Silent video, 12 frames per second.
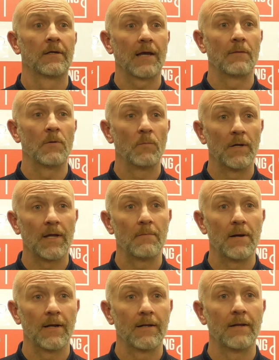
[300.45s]
game when we go
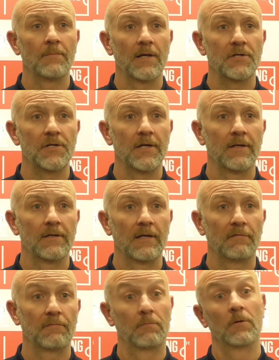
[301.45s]
back to them next year,
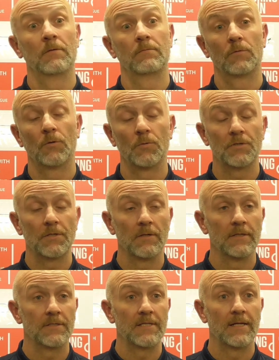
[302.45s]
if we're all
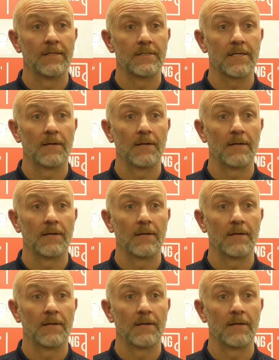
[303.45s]
still in the